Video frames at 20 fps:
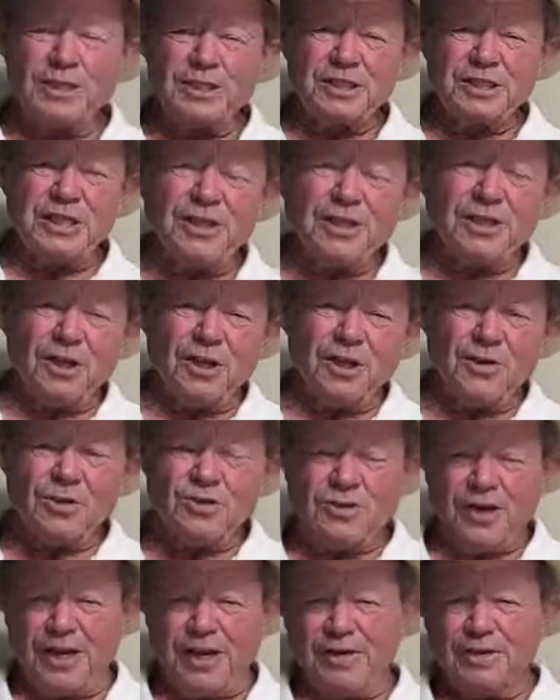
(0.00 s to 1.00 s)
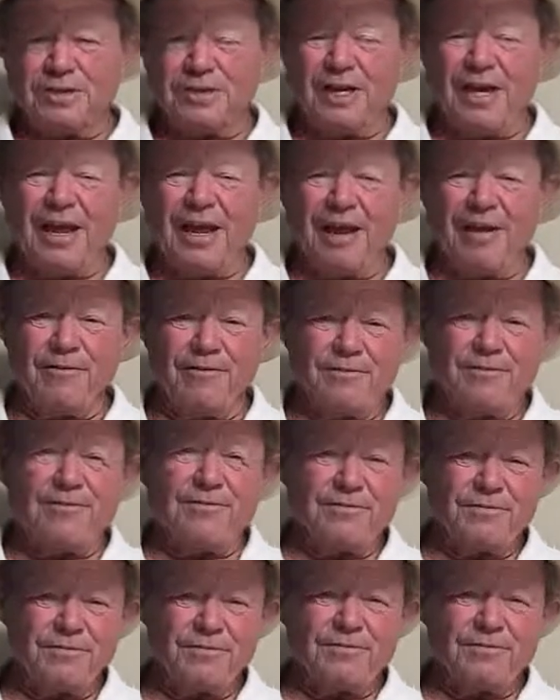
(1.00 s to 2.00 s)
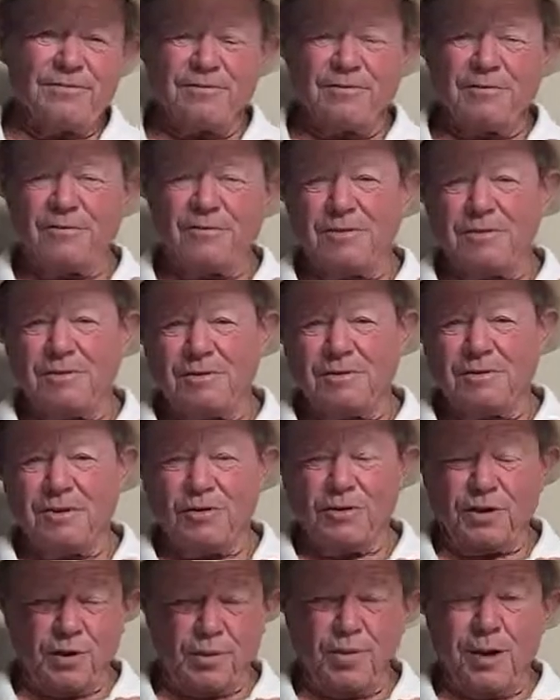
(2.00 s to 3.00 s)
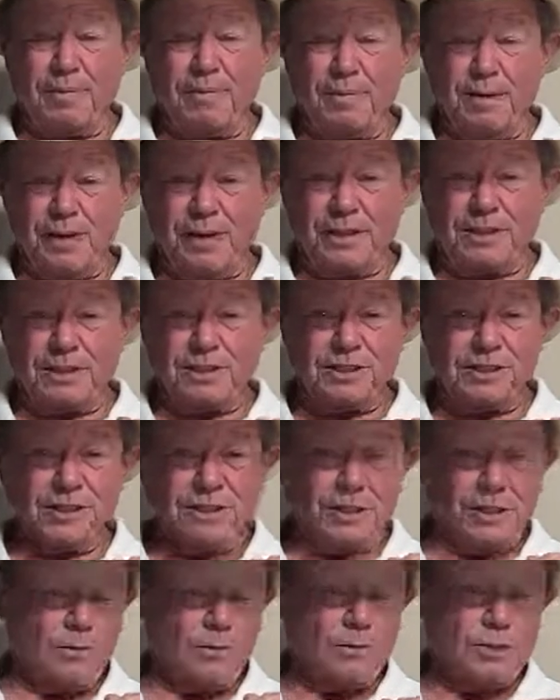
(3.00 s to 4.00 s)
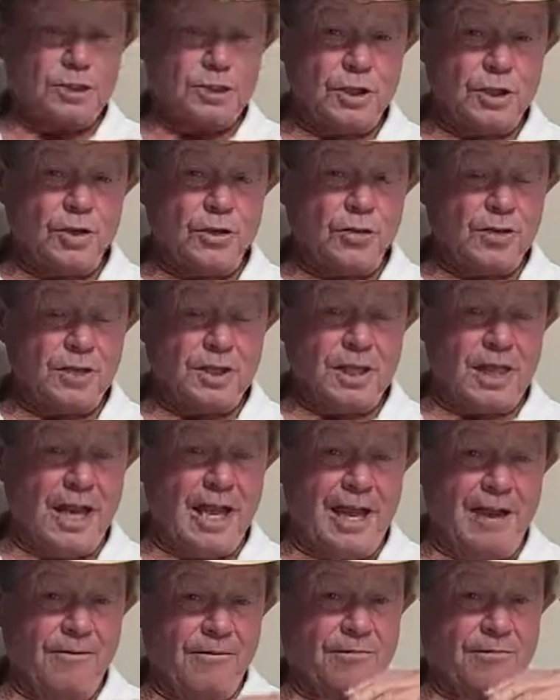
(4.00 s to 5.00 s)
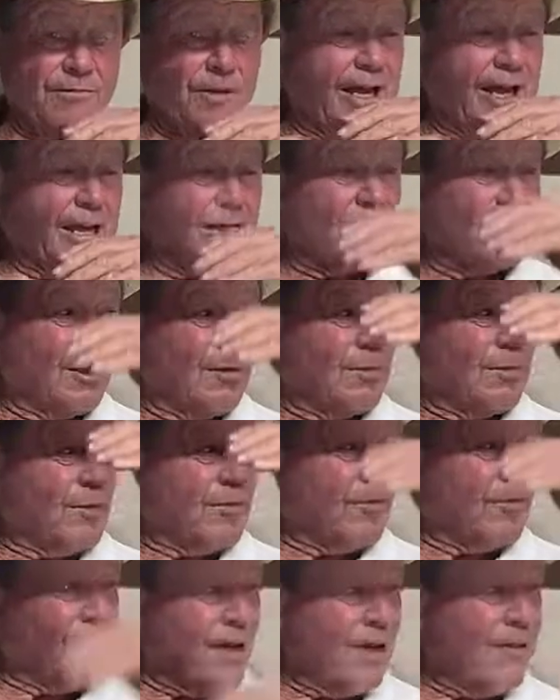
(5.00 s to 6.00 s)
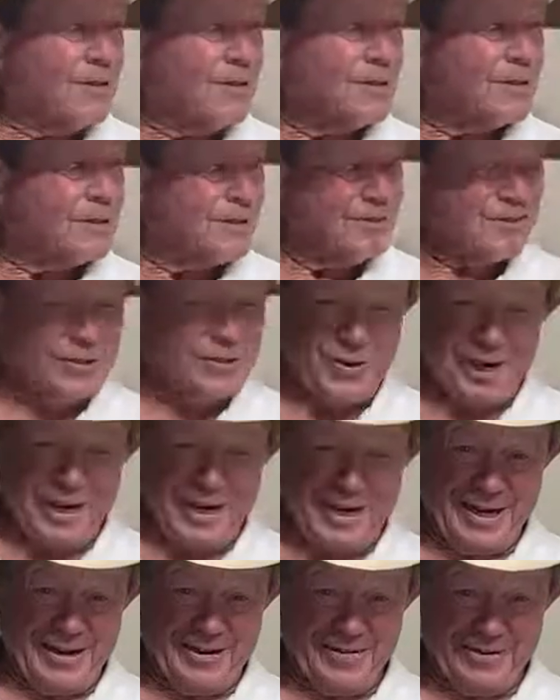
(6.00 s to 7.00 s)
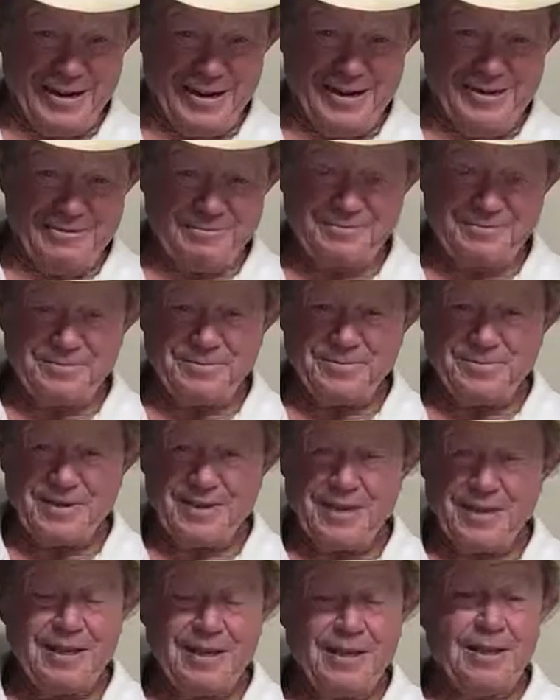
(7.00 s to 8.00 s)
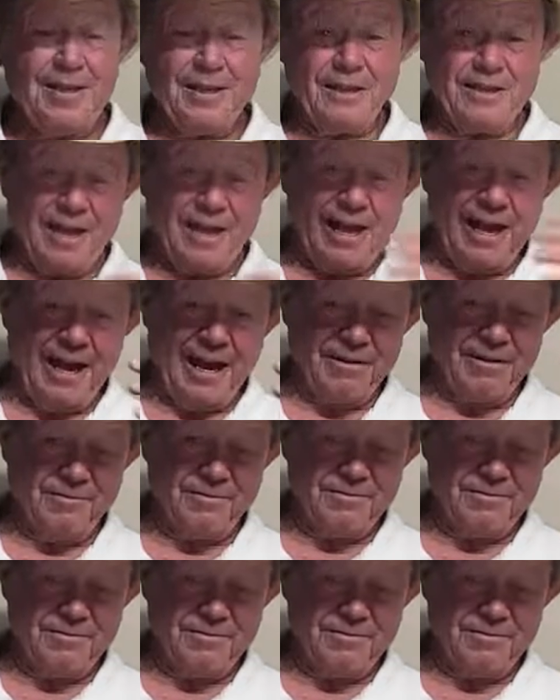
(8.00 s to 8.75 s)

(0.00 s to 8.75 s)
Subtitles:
see the dog trainers that have, on their web pages, they will show you that they have X number of levels of training, right? They have